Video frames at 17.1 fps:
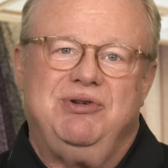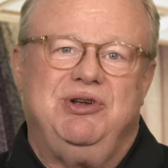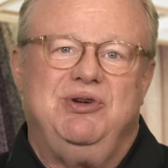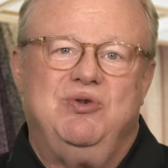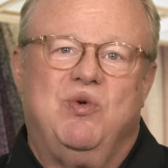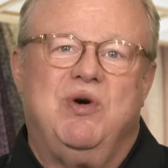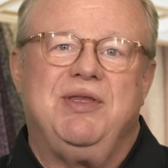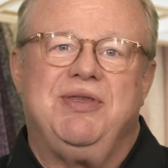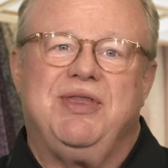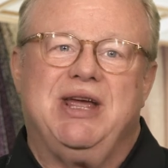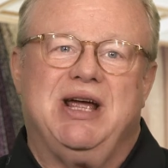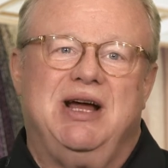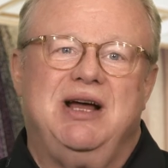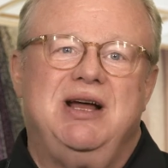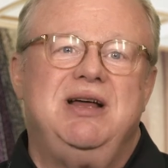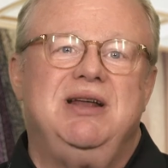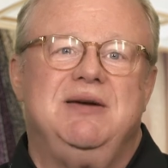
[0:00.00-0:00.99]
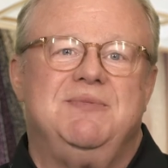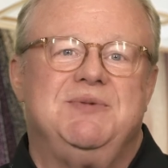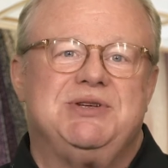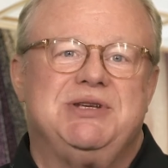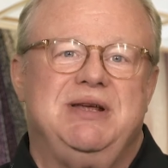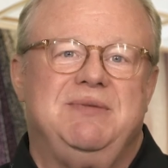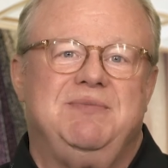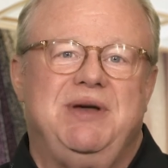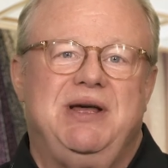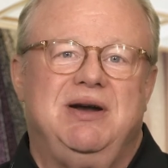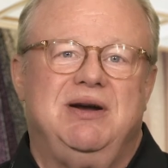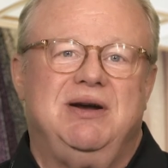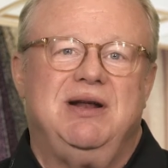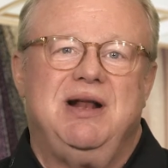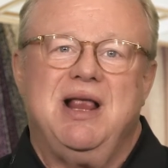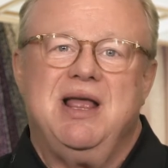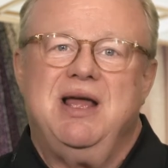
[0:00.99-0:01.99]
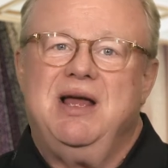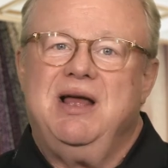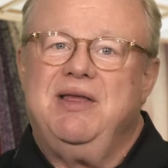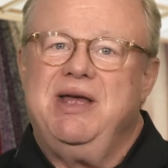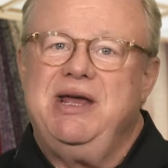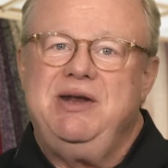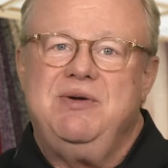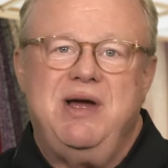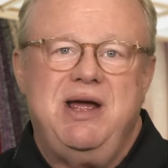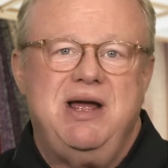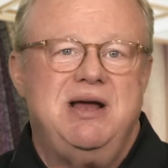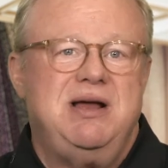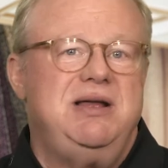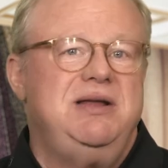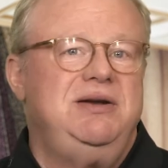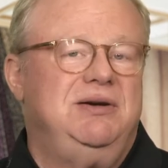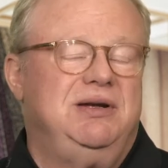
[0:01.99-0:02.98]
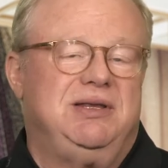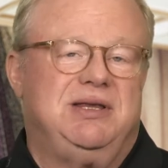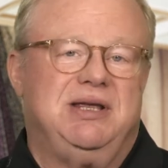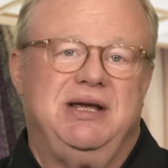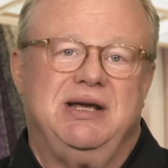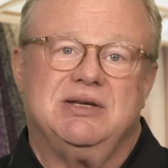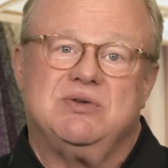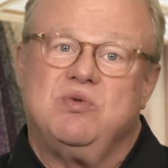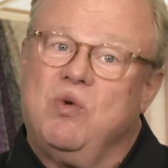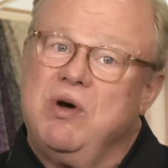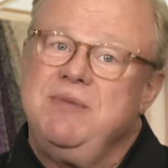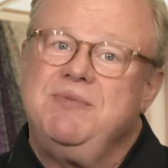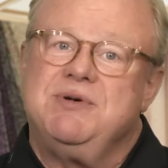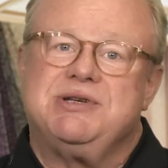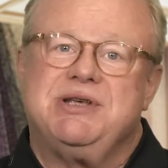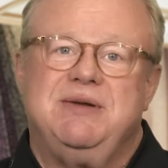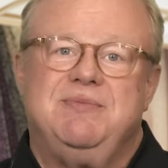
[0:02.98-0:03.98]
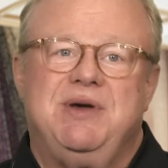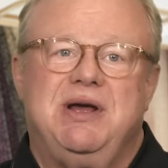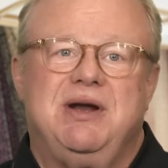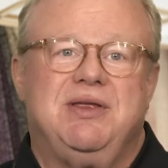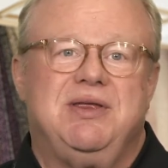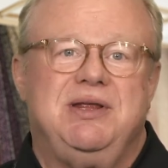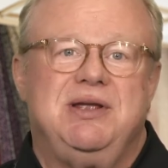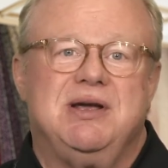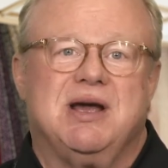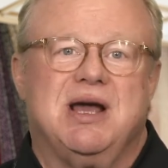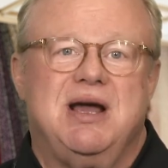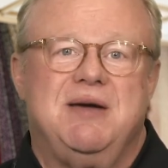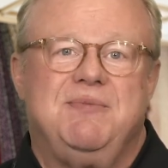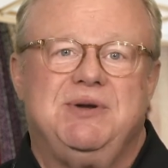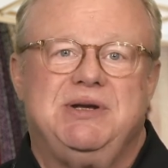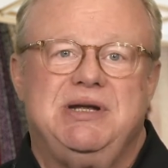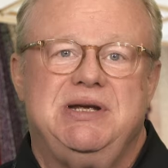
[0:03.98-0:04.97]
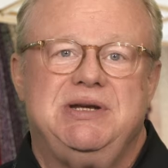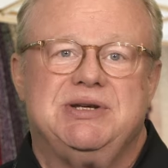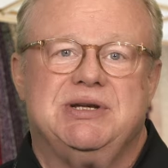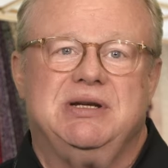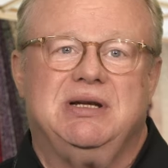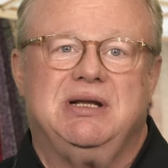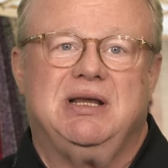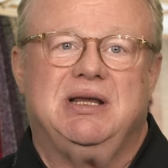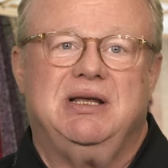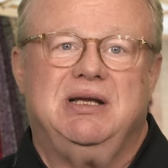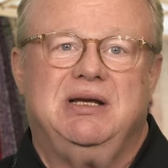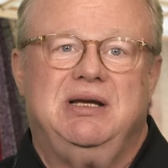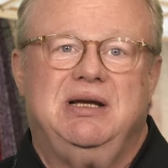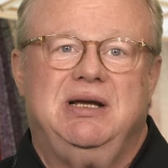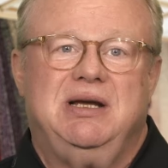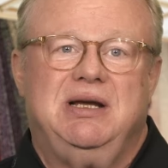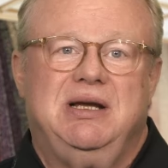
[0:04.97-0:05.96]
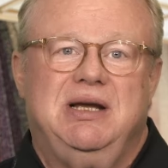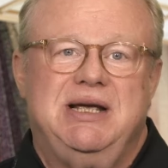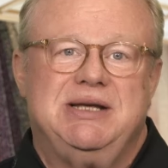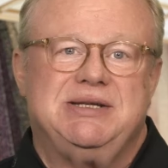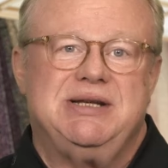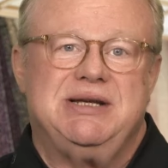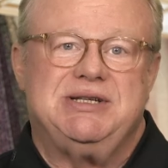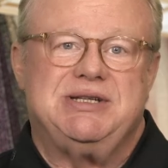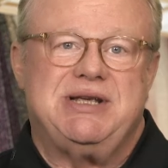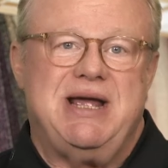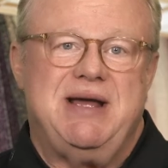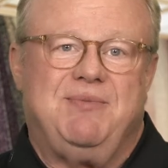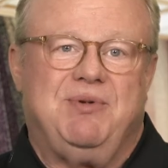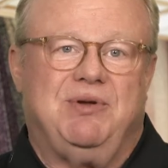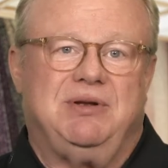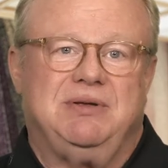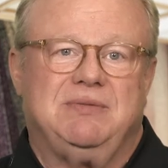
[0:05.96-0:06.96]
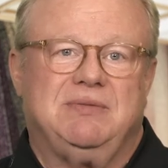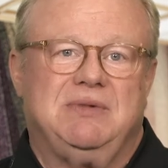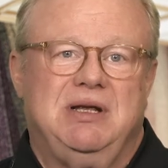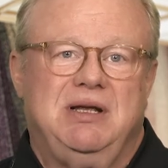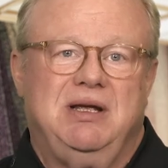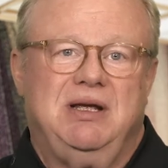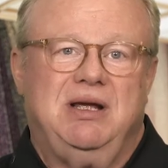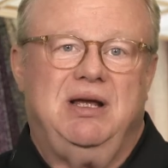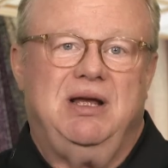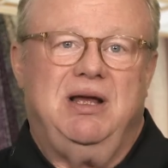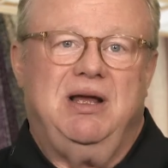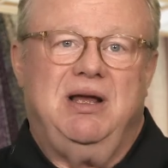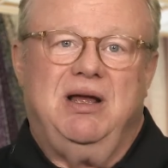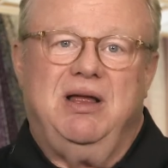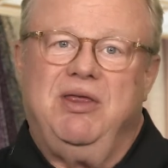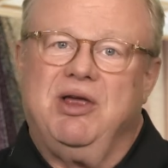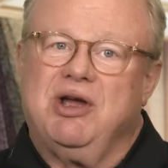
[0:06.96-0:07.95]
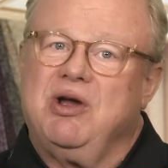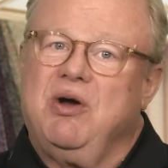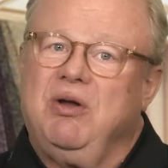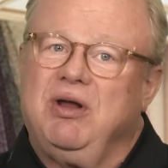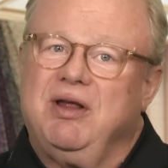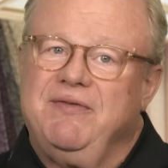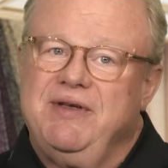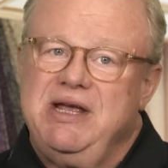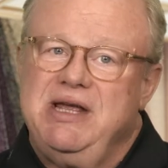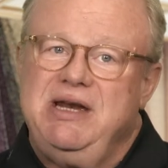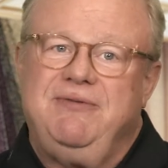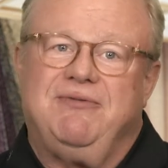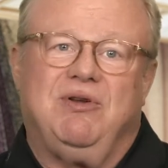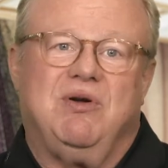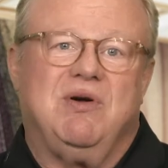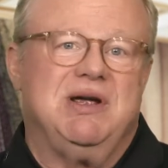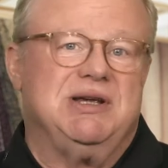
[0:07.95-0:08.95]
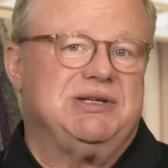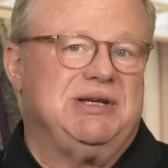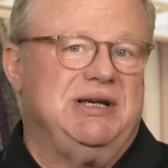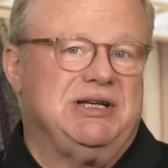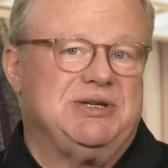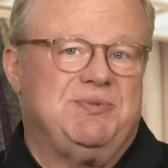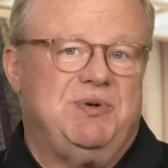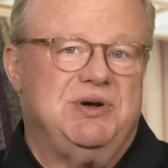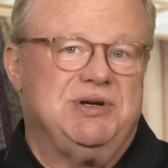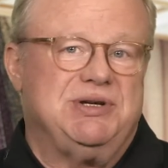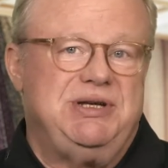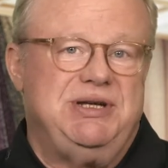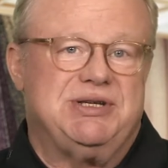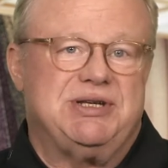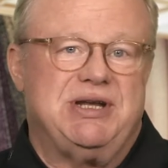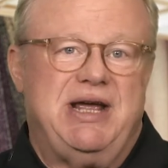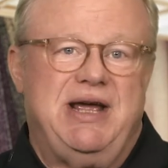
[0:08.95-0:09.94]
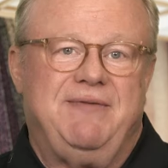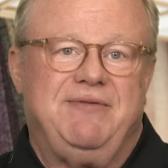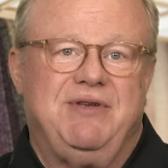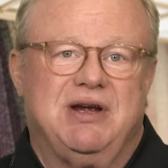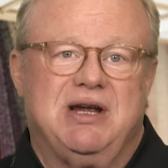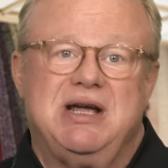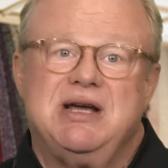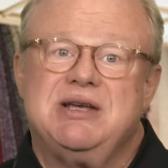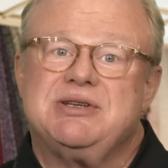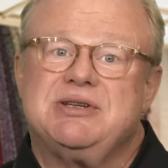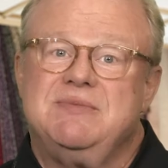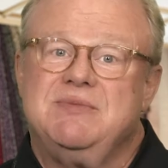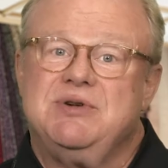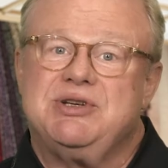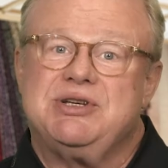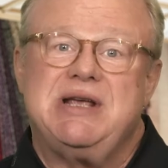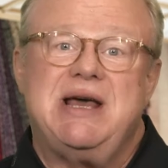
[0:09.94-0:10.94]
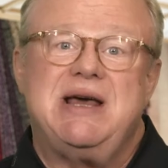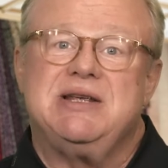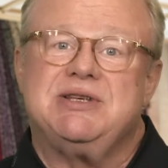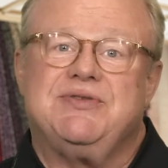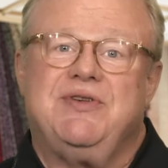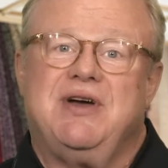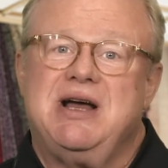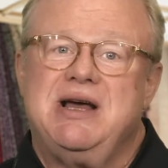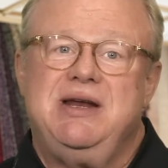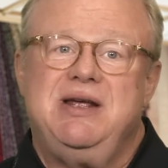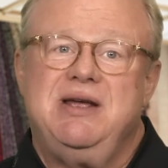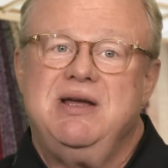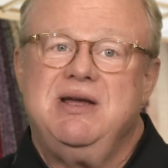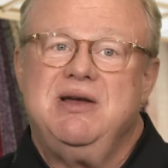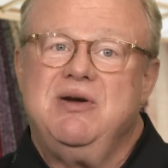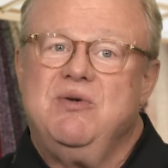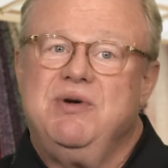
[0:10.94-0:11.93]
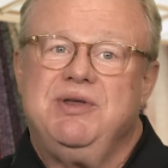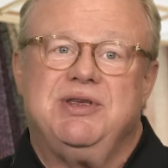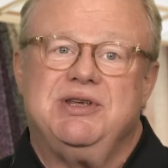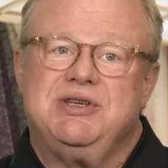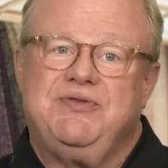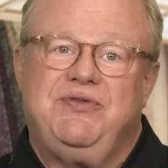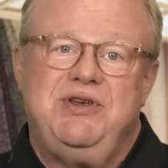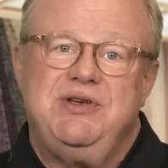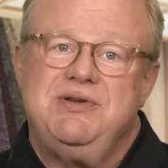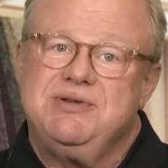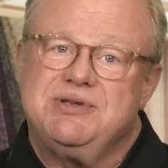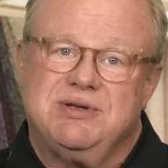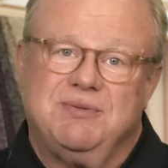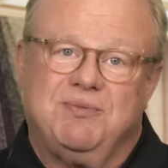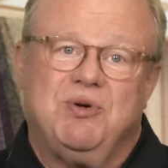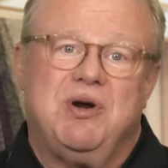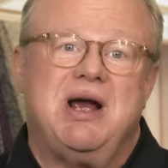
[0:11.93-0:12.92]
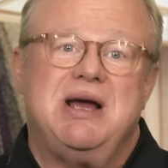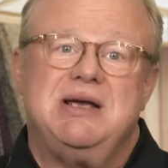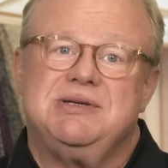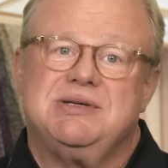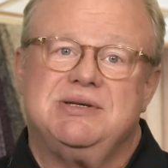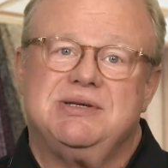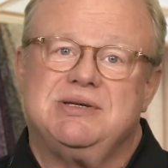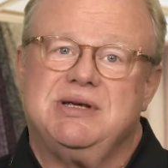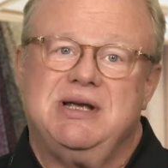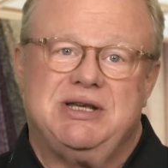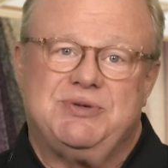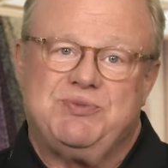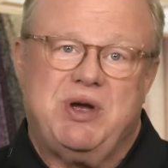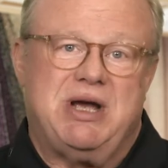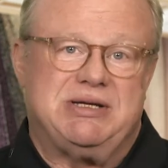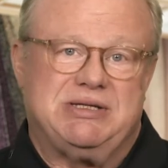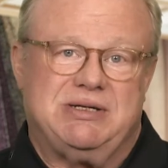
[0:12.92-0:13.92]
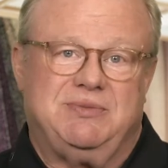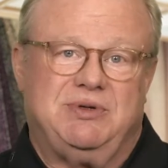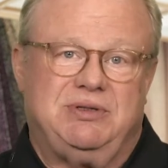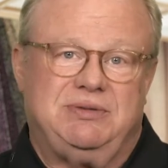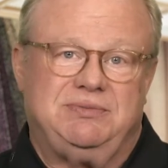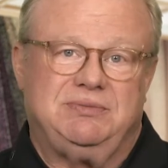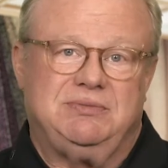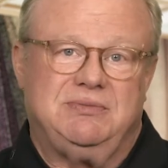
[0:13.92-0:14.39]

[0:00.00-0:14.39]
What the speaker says: do one thing 100% better, they do 100 things 1% better than their competition. As an example, the goal of any flooring salesperson is to have their customers satisfied with as few surprises as possible.